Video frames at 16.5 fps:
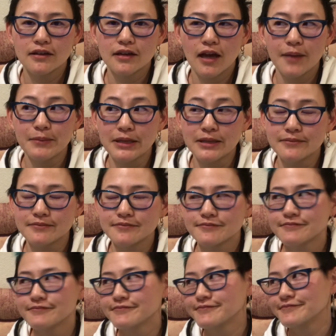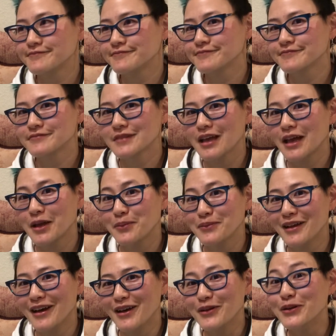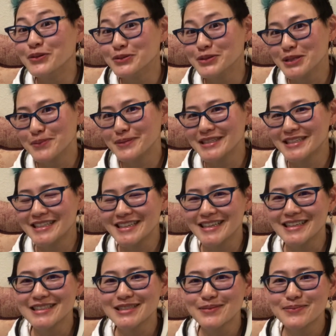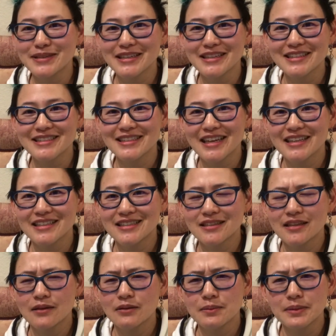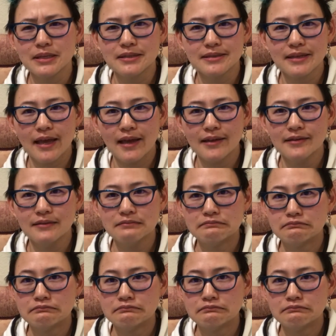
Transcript: I mean, I'm not only BTS because that that would be sad.